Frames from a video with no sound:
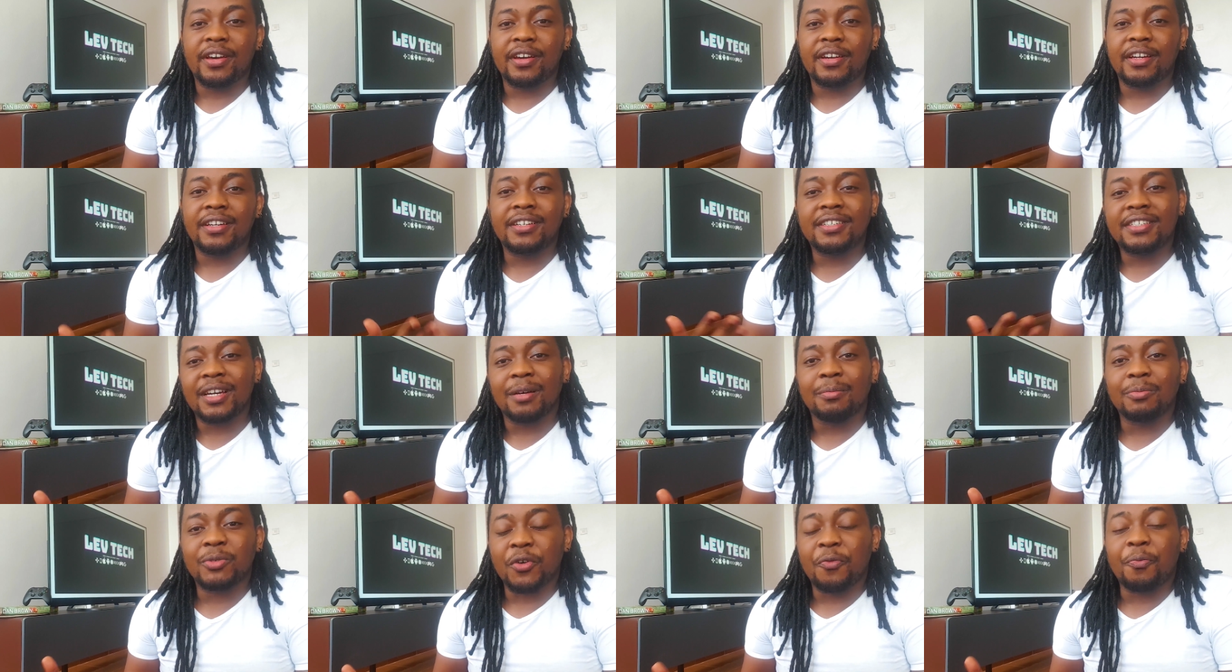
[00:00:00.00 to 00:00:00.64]
in
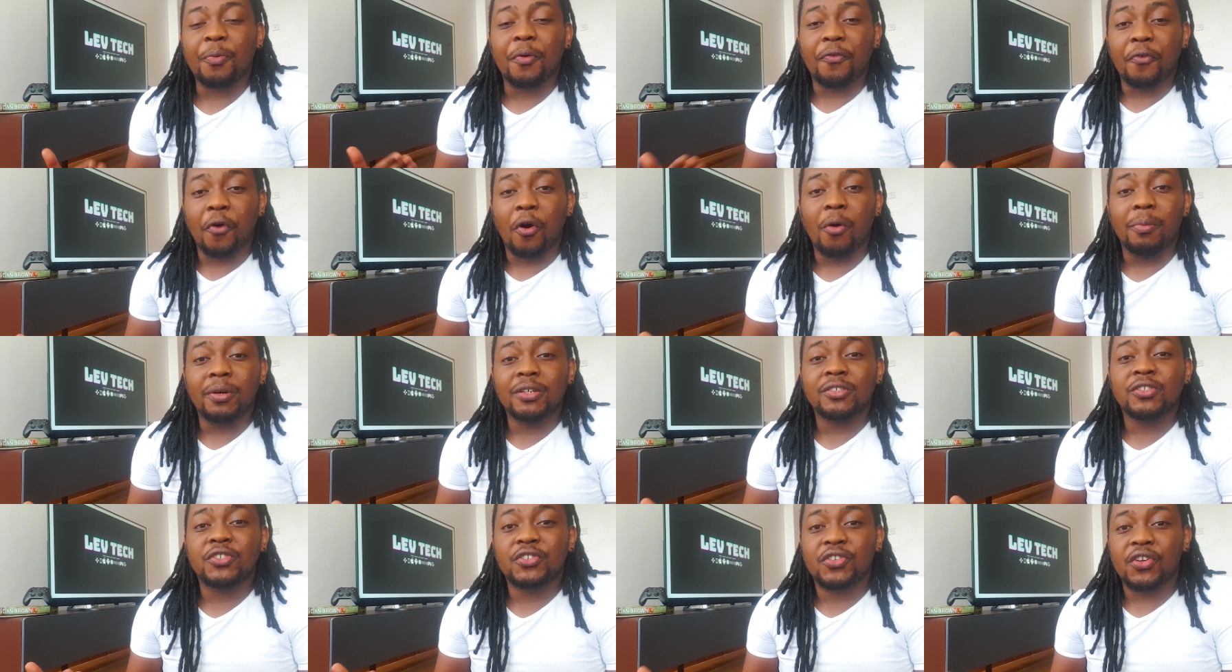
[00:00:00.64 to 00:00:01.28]
terms of
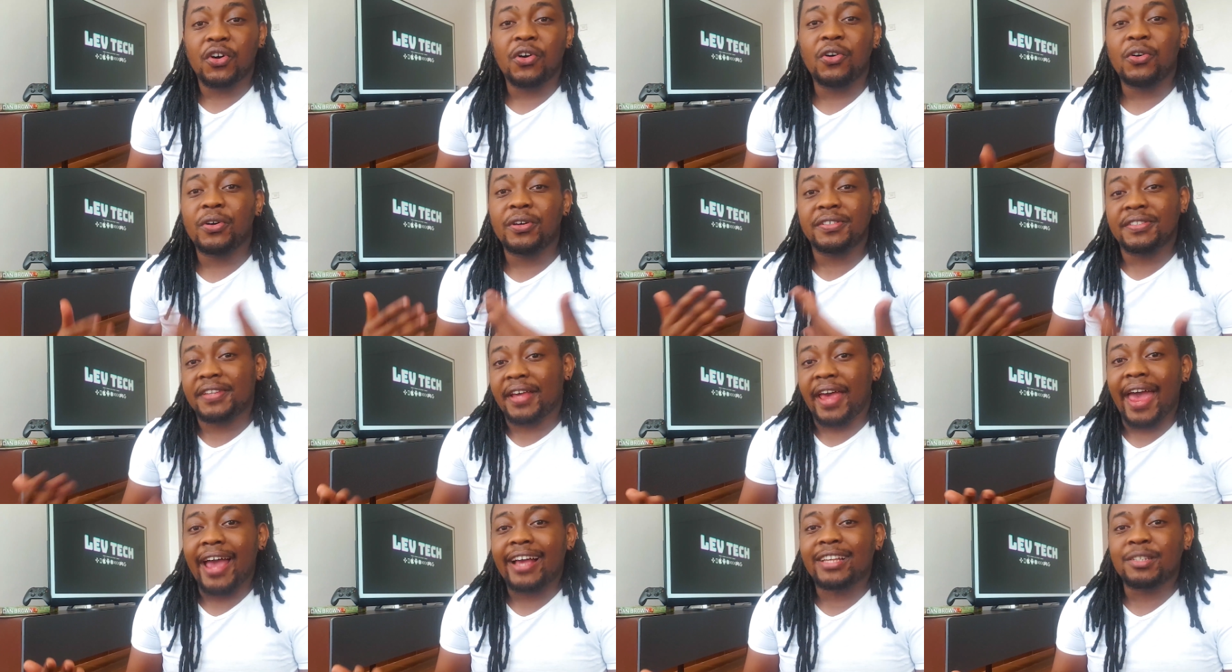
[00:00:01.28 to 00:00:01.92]
performance though is
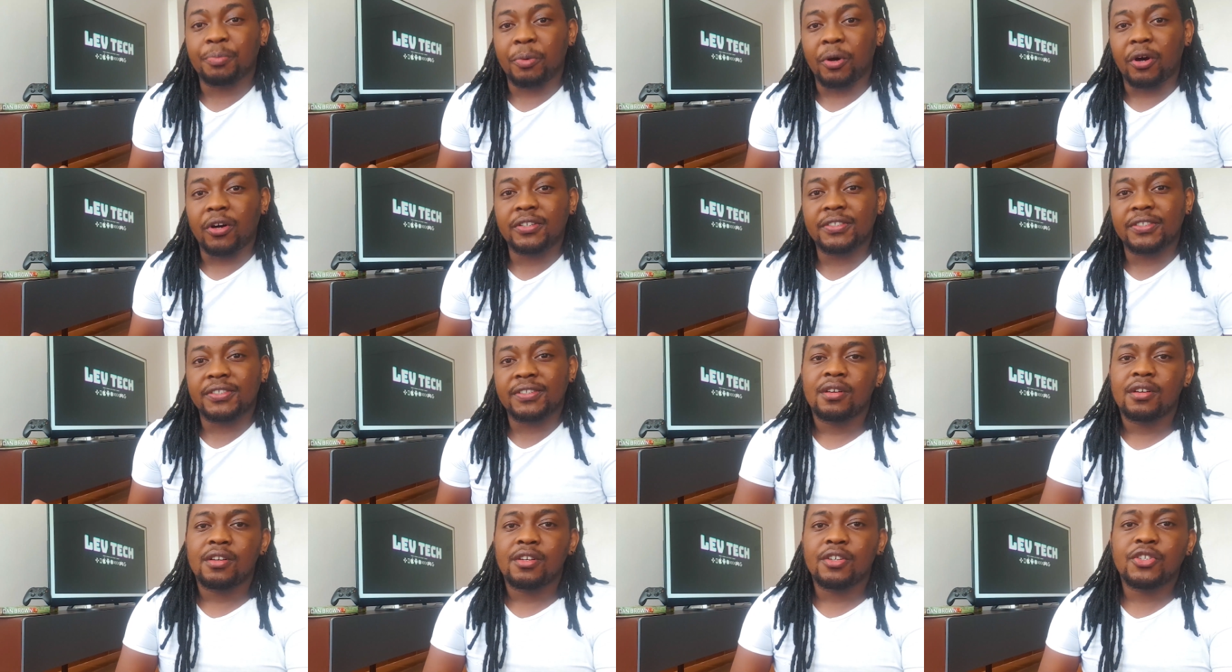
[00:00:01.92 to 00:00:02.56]
the Xbox.